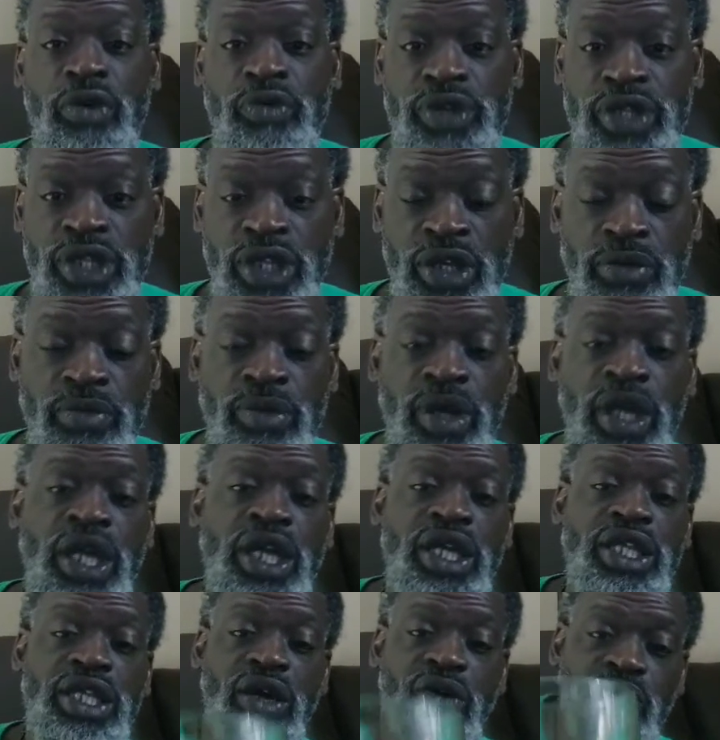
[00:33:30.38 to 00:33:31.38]
with them
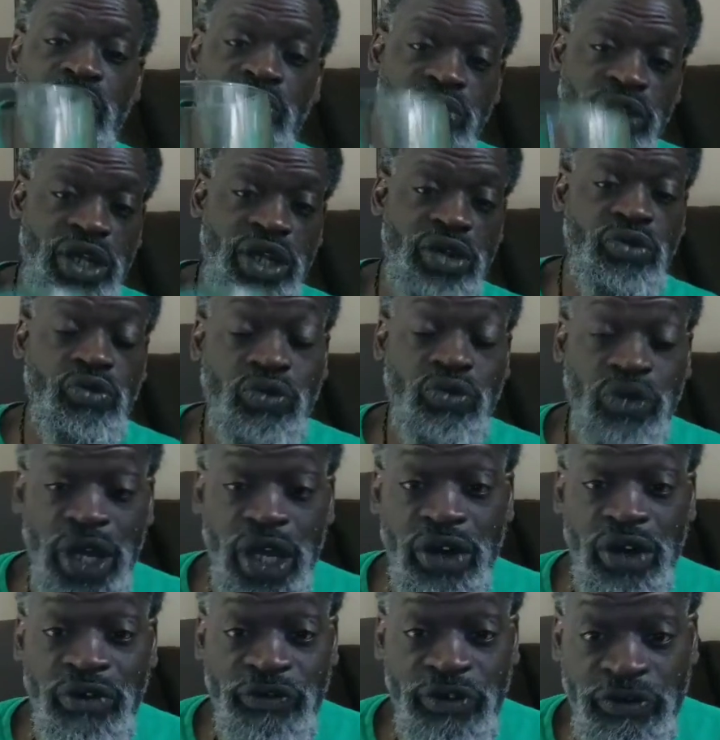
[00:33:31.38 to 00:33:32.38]
that we
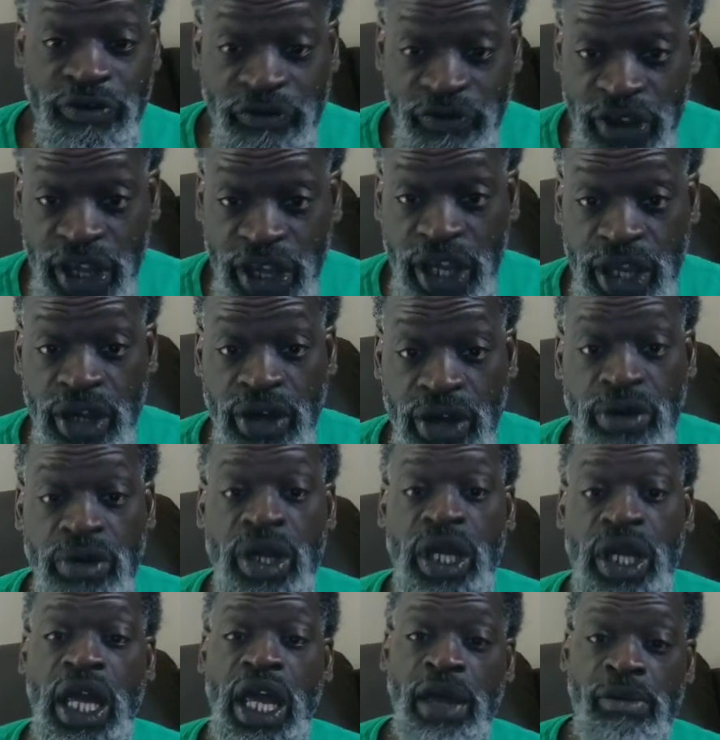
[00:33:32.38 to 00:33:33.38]
will fulfill
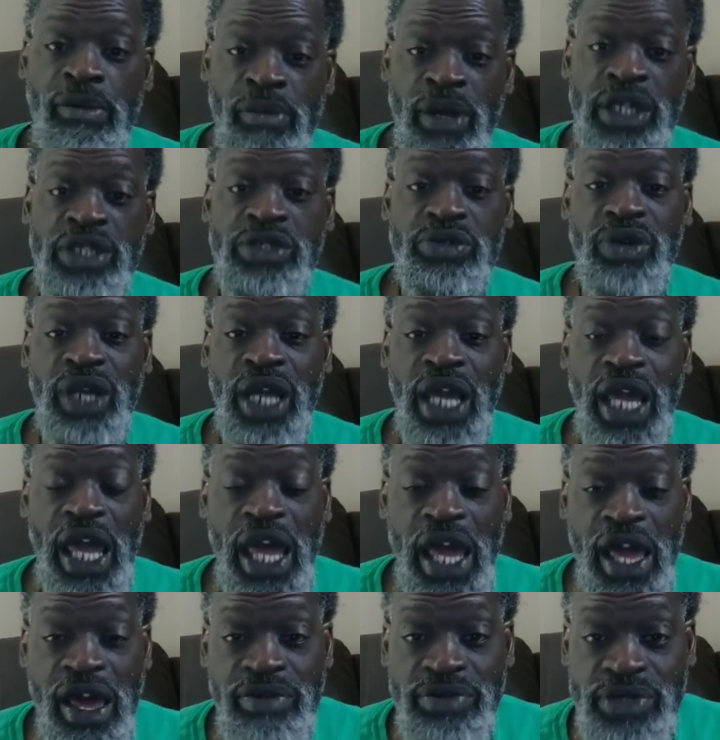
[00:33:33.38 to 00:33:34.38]
and make sure they
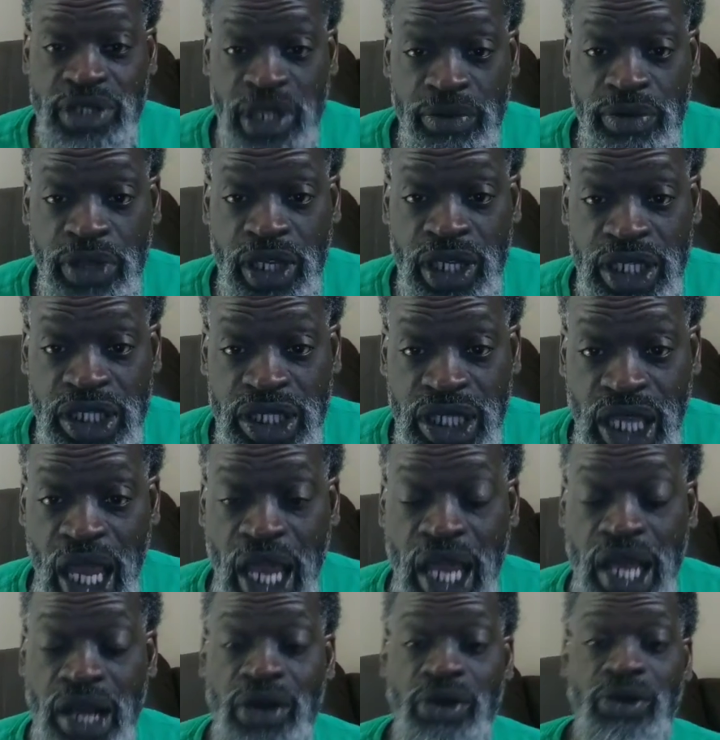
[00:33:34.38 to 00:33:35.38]
have something to
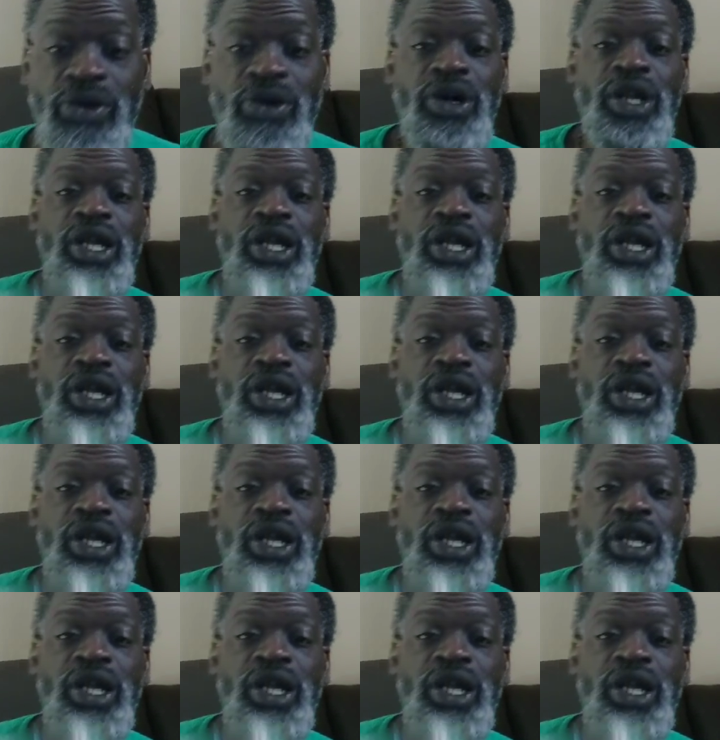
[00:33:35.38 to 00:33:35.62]
stand on.